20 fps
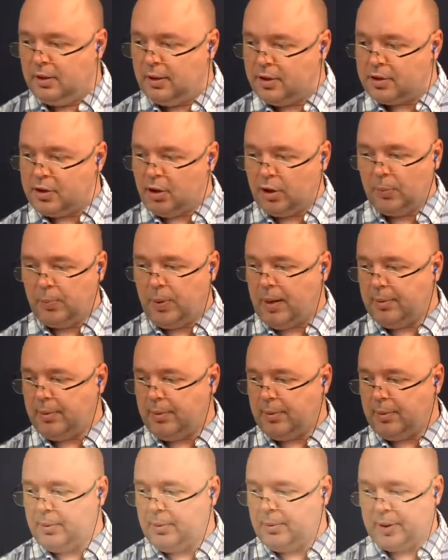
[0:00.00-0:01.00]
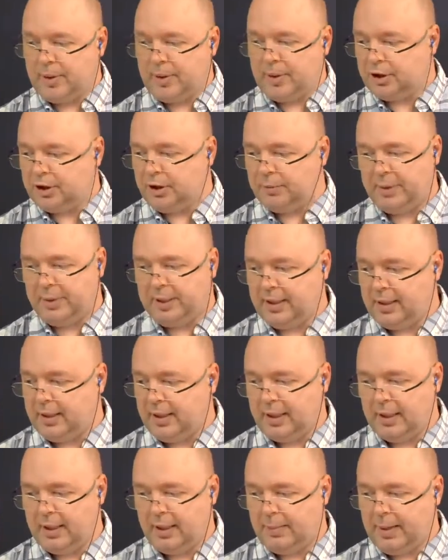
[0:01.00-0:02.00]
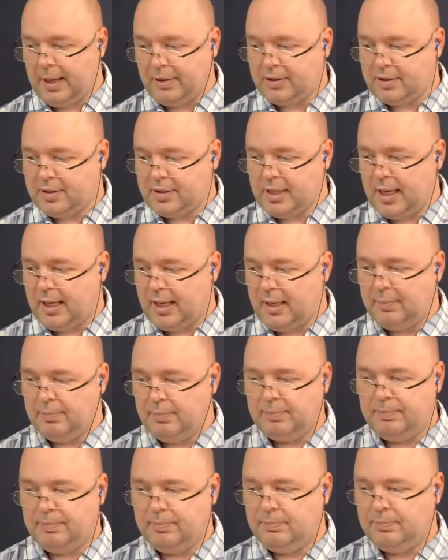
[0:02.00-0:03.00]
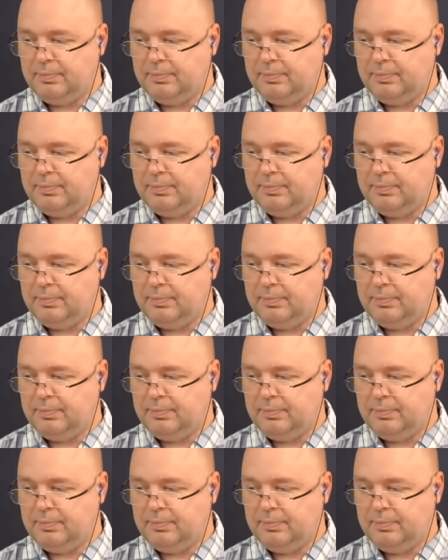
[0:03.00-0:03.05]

So your probability should be about the same.